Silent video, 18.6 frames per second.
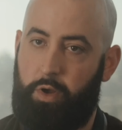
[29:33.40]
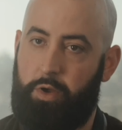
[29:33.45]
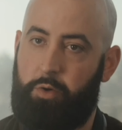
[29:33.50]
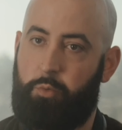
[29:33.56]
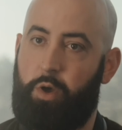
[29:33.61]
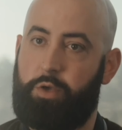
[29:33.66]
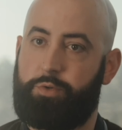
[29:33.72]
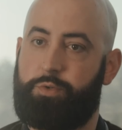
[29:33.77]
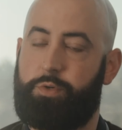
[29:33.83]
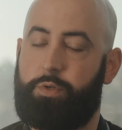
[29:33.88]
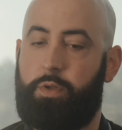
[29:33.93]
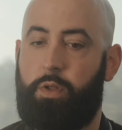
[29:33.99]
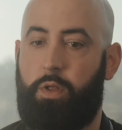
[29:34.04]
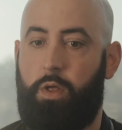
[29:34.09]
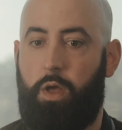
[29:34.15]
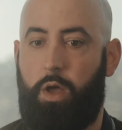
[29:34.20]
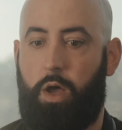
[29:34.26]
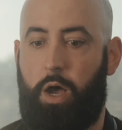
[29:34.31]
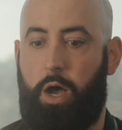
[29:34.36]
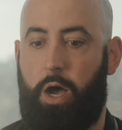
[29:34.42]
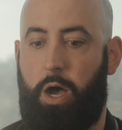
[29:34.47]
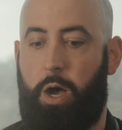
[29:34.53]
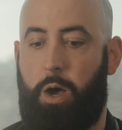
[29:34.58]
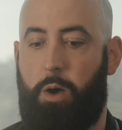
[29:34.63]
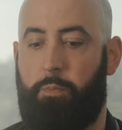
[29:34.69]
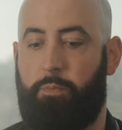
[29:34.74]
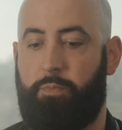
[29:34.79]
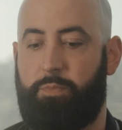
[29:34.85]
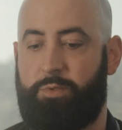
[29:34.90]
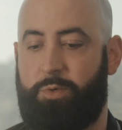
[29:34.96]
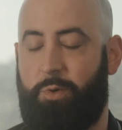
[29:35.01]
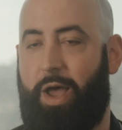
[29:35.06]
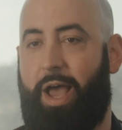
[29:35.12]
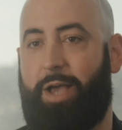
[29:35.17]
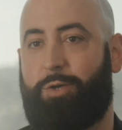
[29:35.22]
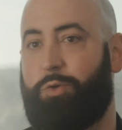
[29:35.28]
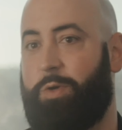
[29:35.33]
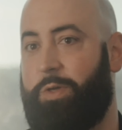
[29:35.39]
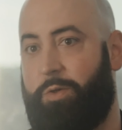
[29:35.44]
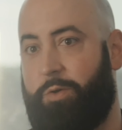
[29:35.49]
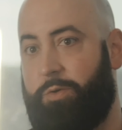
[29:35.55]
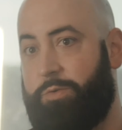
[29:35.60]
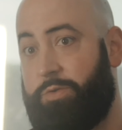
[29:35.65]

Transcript: Great question. So actually,